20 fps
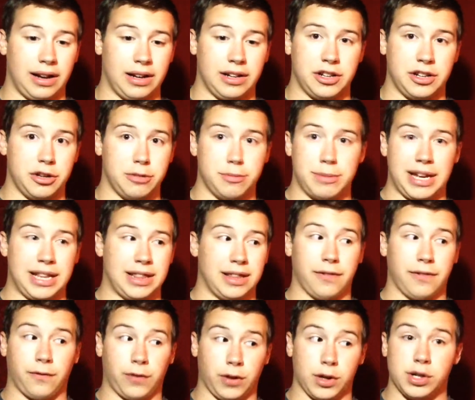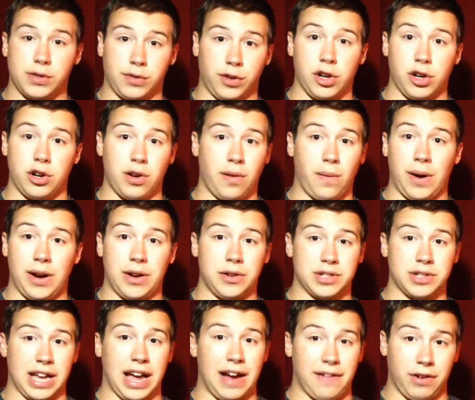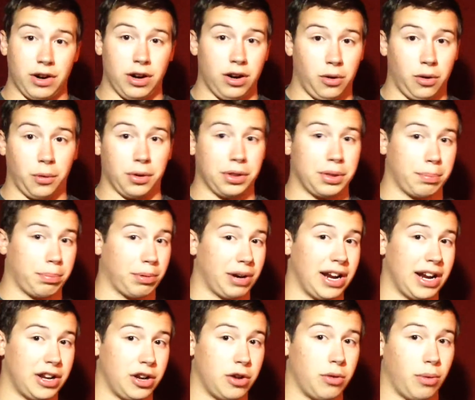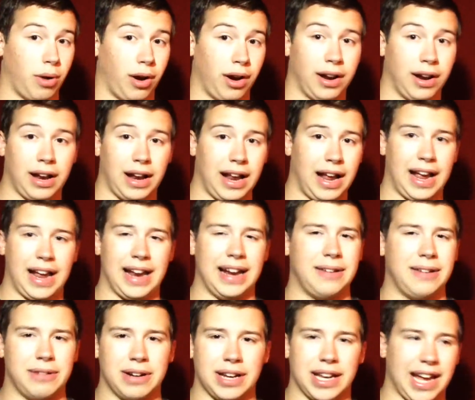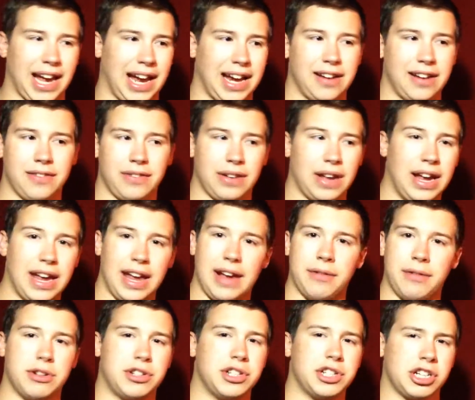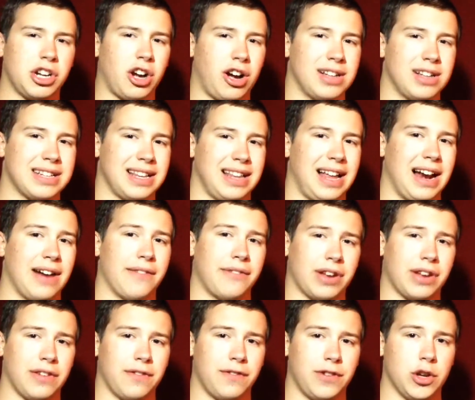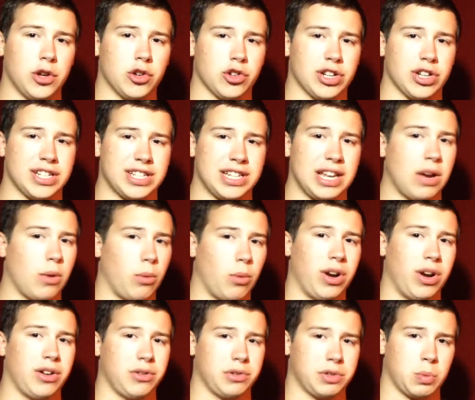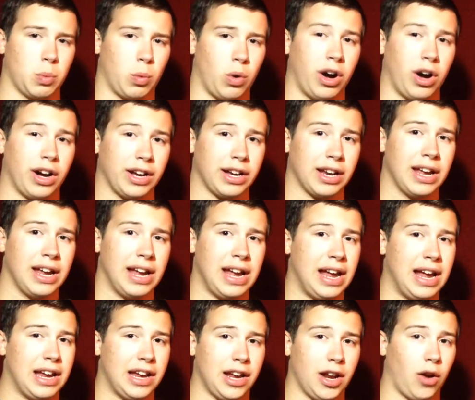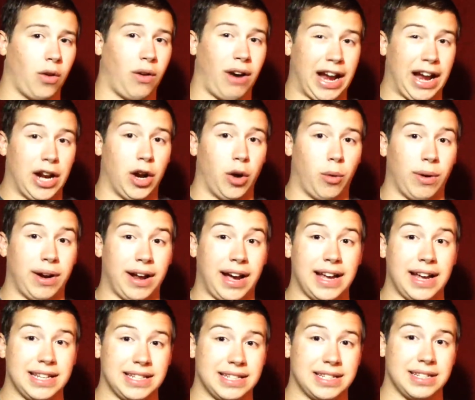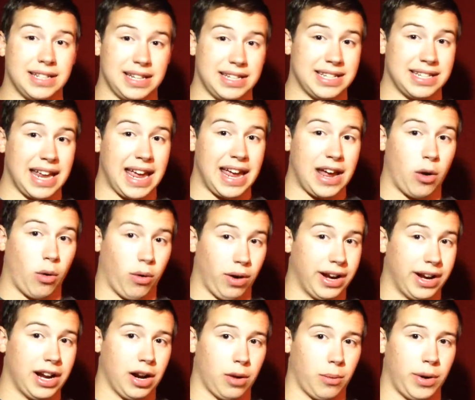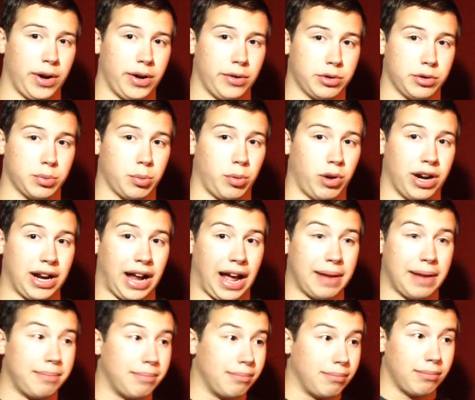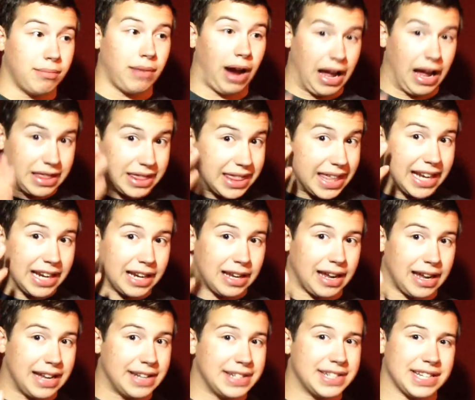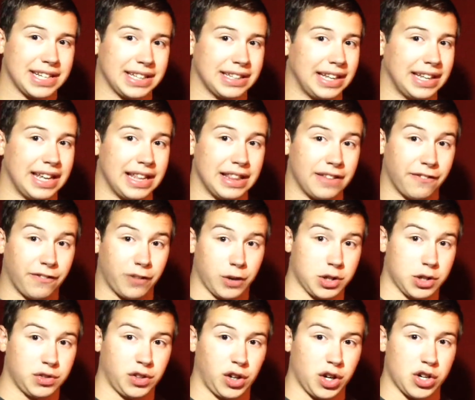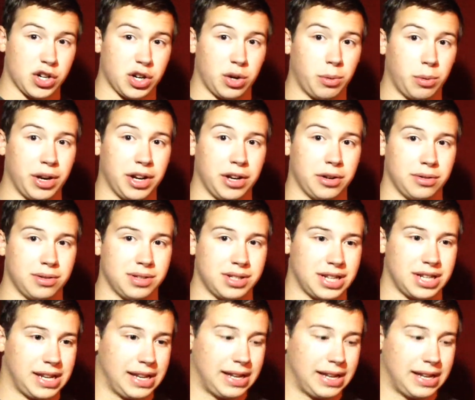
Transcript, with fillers: Do you mean the first version of Windows ever or the brand new one? And it would just cause a lot of confusion saying Windows 1. You know, I know when I say or hear Windows 1, I think instantly the first version of Windows.